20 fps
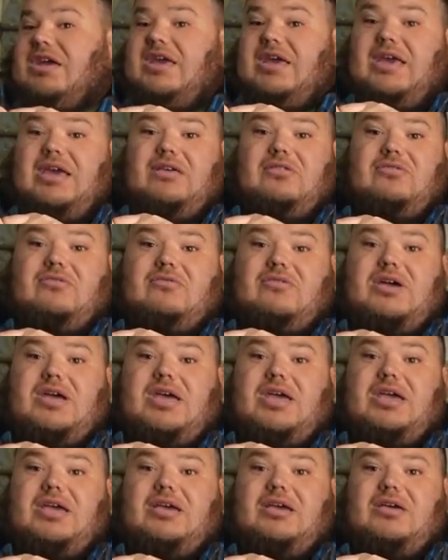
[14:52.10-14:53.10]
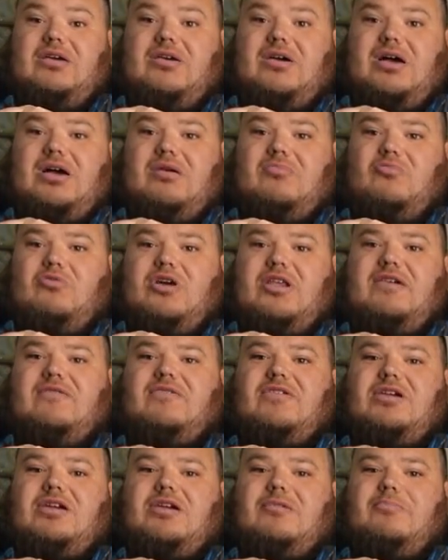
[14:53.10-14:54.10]
Either way,
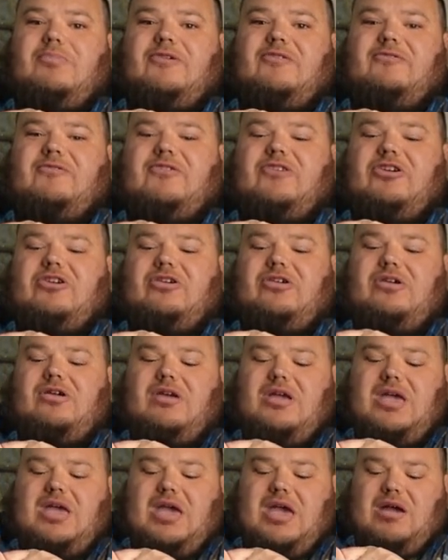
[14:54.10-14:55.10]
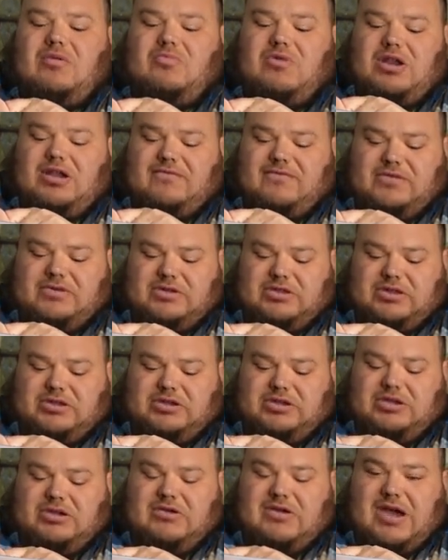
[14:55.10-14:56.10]
whatever you could prefer and whatever
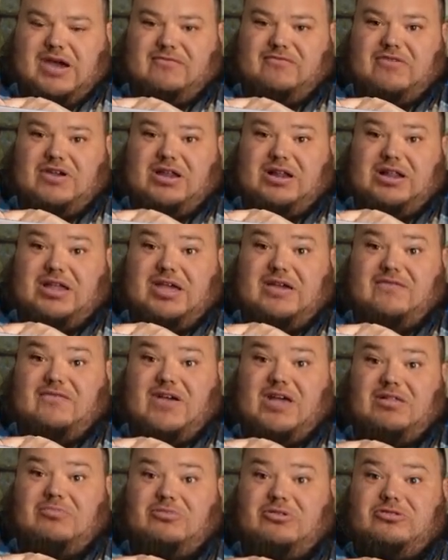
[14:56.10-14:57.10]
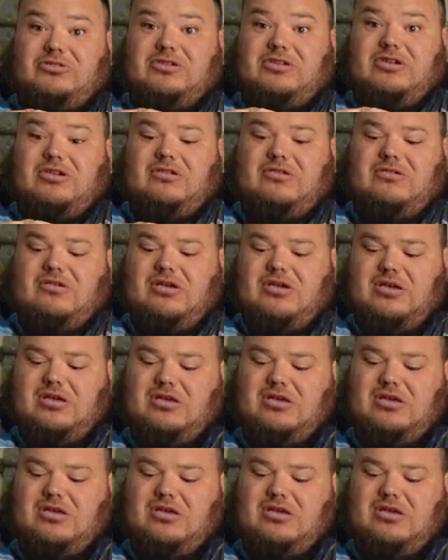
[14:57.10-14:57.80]
you have readily available to you.